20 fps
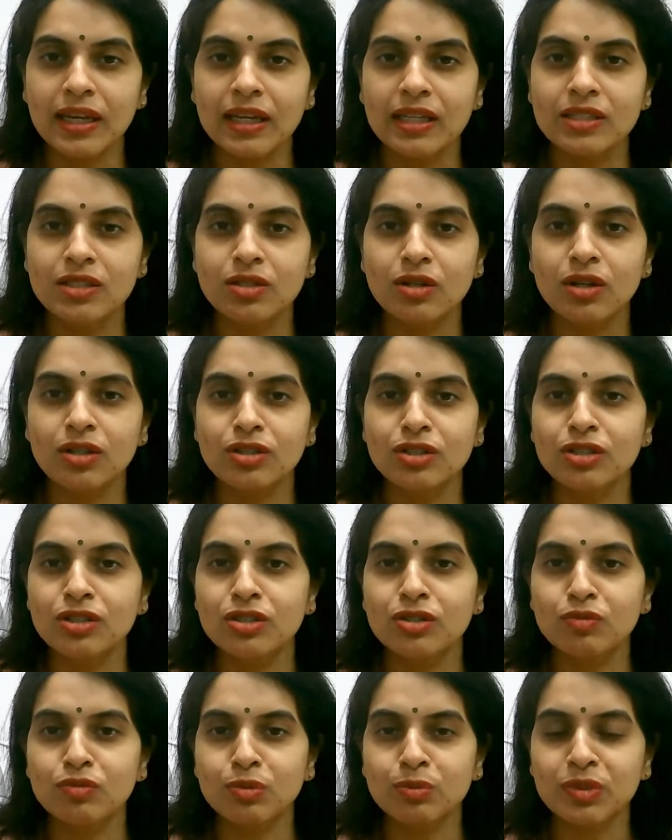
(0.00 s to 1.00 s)
it's not just
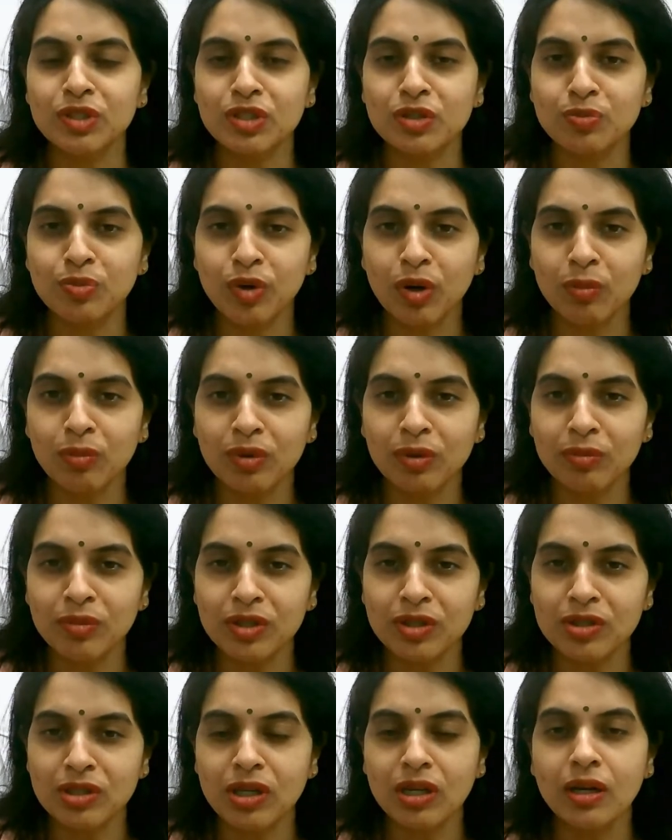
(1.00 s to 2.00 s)
a woman's problem;
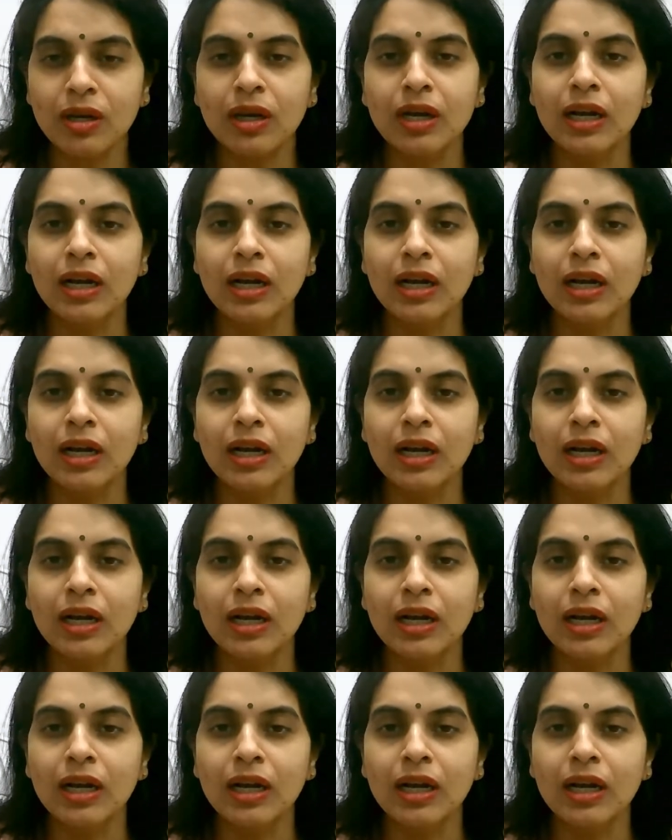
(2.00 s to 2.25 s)
it's a